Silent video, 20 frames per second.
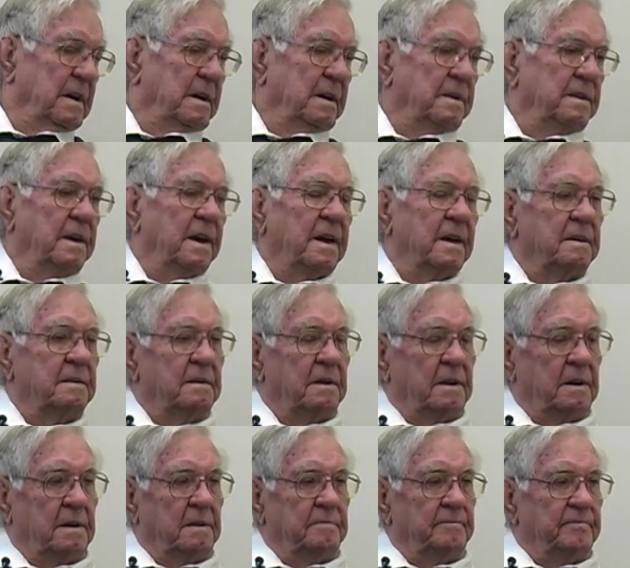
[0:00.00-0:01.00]
And
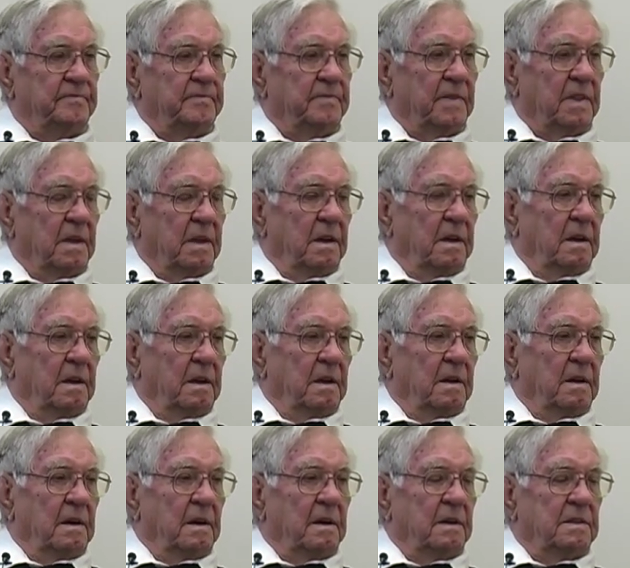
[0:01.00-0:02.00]
then
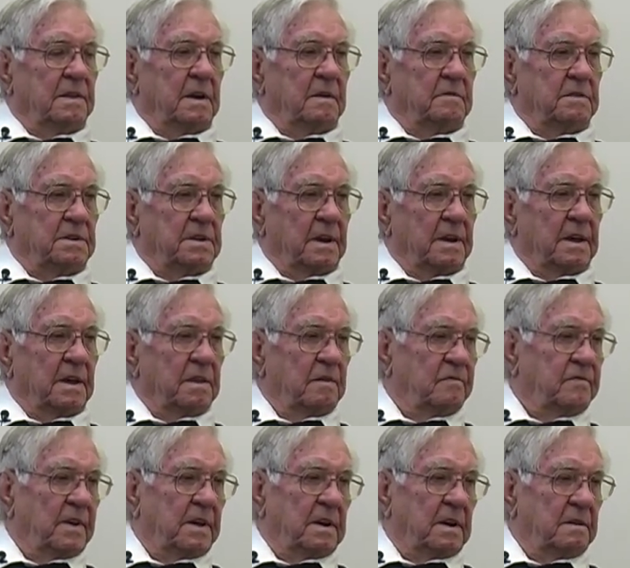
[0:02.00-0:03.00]
there was another
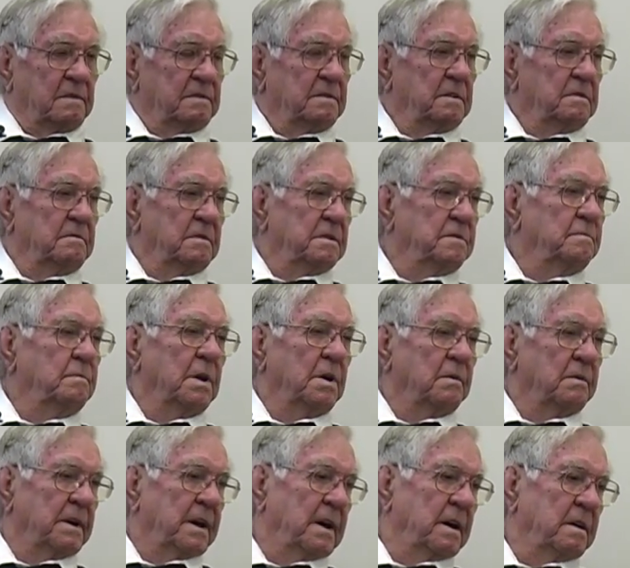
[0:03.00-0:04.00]
fellow who was
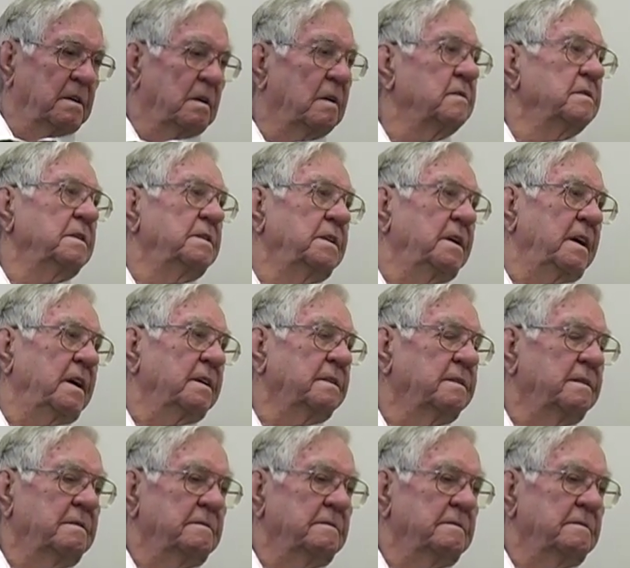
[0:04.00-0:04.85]
blown out on the deck.